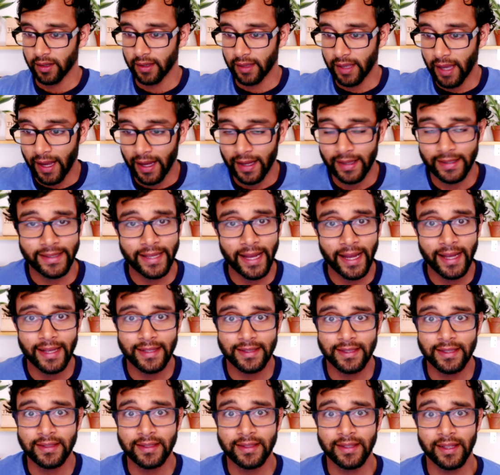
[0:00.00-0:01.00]
God,
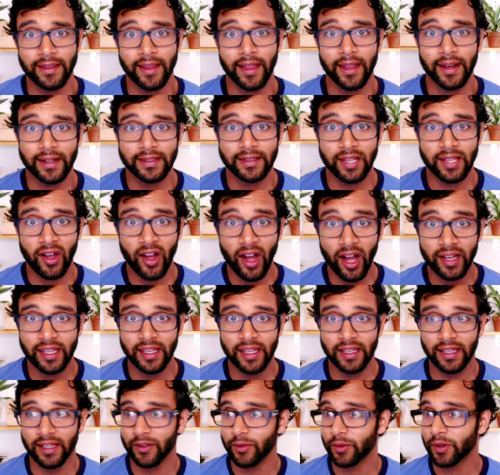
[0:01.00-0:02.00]
guys, this is a lot of
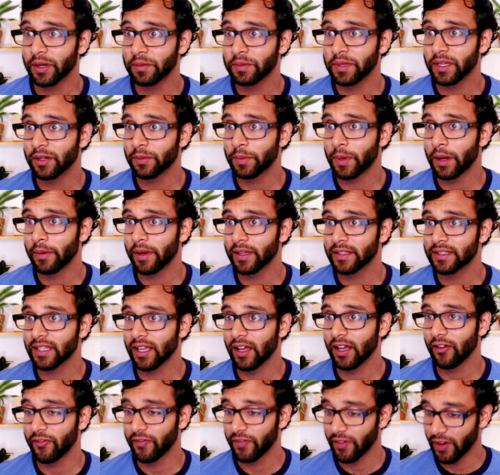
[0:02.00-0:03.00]
talking when I'm here by
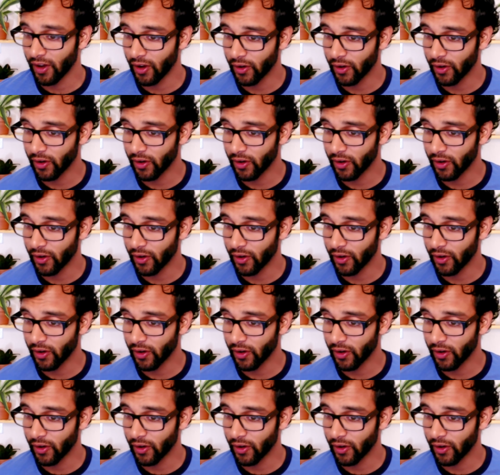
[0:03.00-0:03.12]
myself.